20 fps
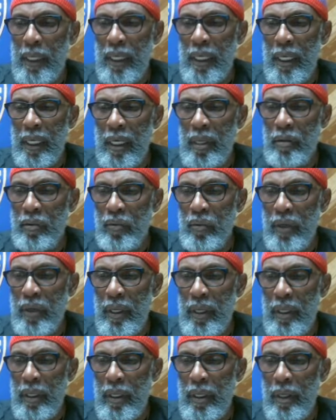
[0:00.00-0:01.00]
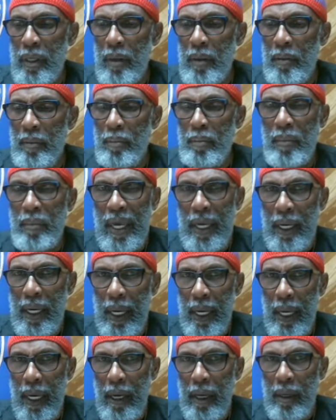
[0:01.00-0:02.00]
Henry
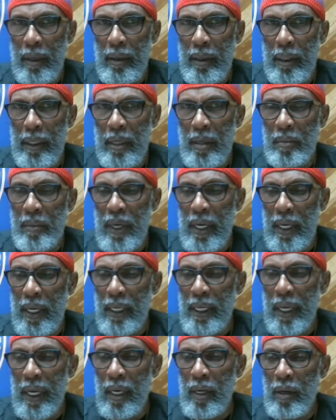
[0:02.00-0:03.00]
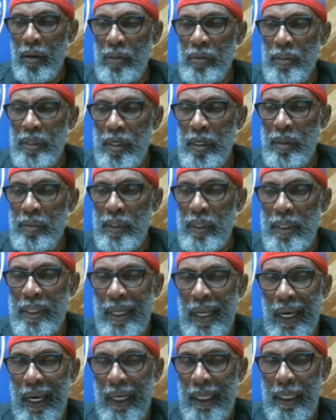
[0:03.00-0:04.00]
Makow, M-A-K-O-W
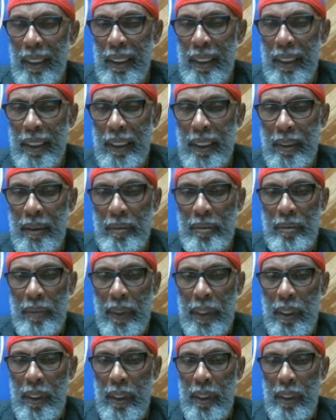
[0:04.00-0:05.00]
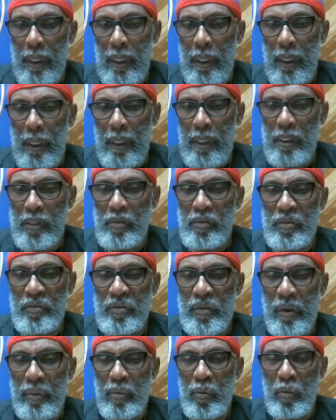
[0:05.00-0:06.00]
dot com. And this was
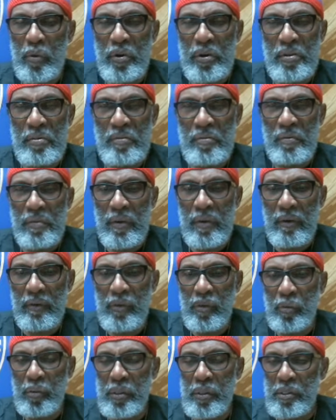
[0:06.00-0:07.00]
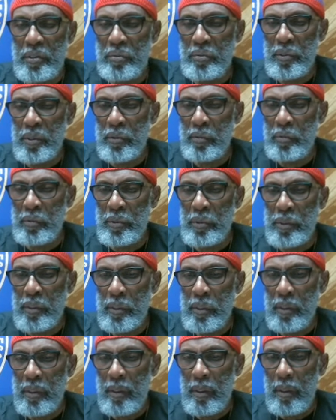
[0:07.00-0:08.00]
February 5th, 2021.
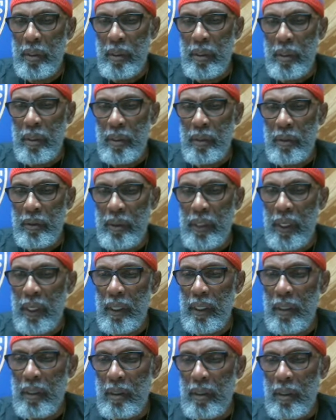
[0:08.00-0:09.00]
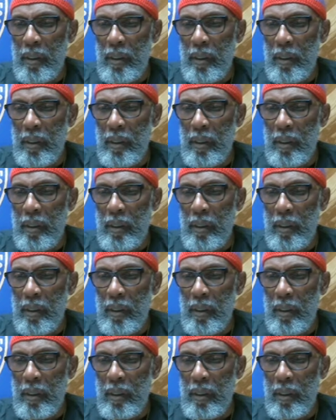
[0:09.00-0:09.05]
Okay?